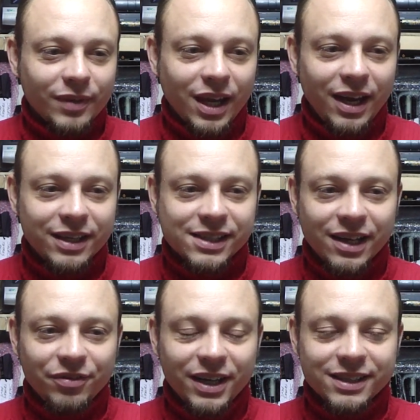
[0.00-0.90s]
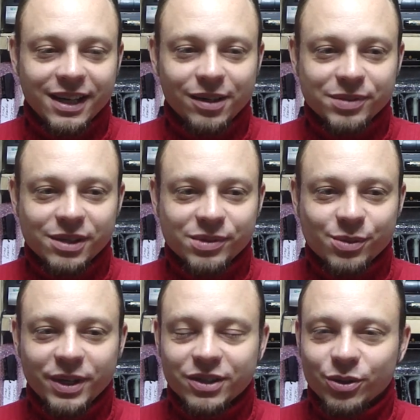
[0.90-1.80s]
and Dan Van Dam seems to
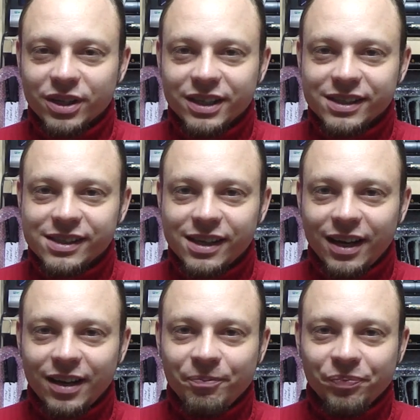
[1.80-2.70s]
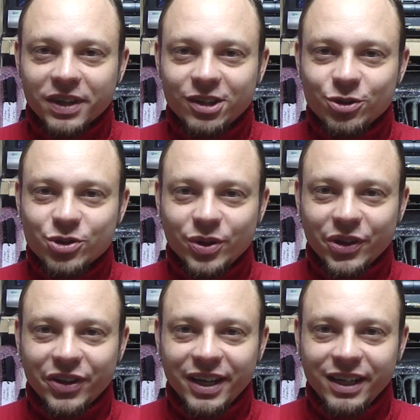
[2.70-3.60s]
be doing his usual
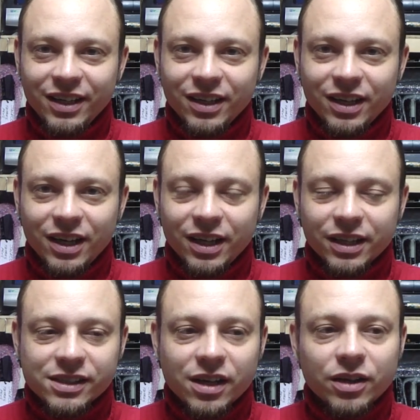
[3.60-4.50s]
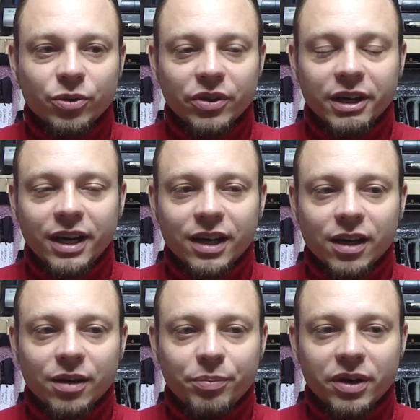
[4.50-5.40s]
thing. That's kind of cool that he got
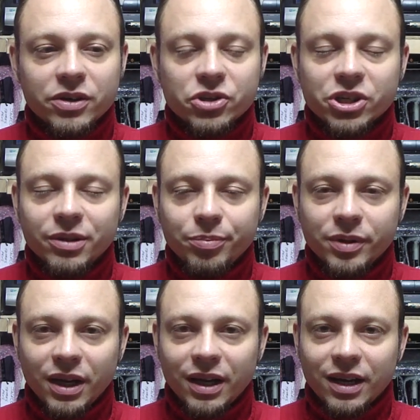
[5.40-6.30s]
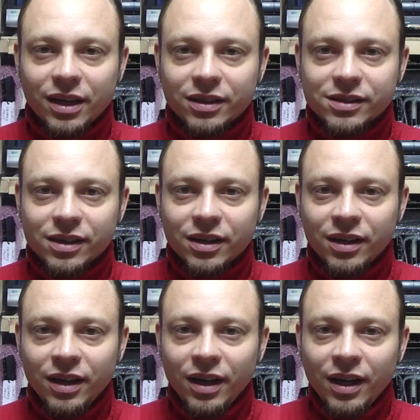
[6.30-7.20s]
a partnership, and
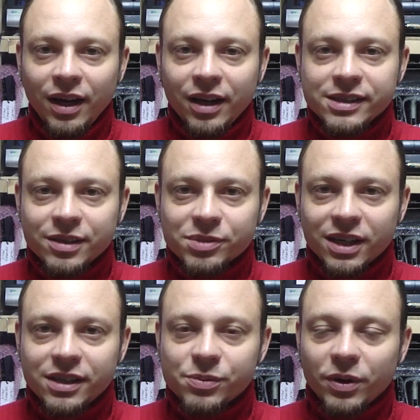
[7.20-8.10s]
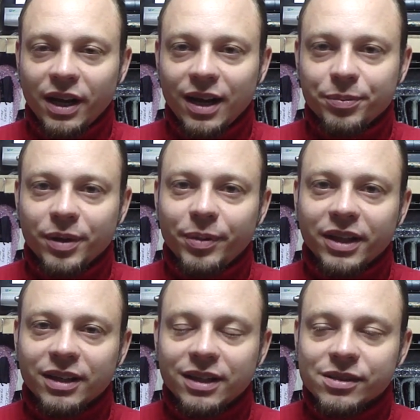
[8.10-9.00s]
it seems like he's pretty happy
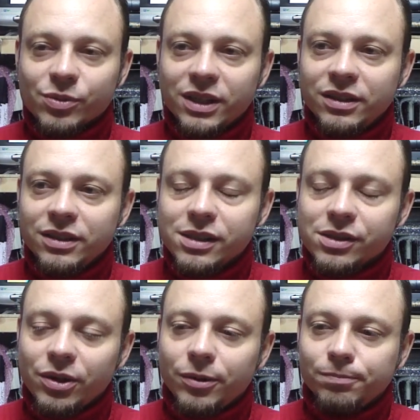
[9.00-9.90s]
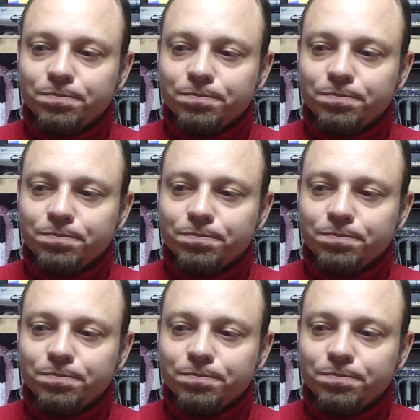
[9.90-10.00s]
about that as well. So,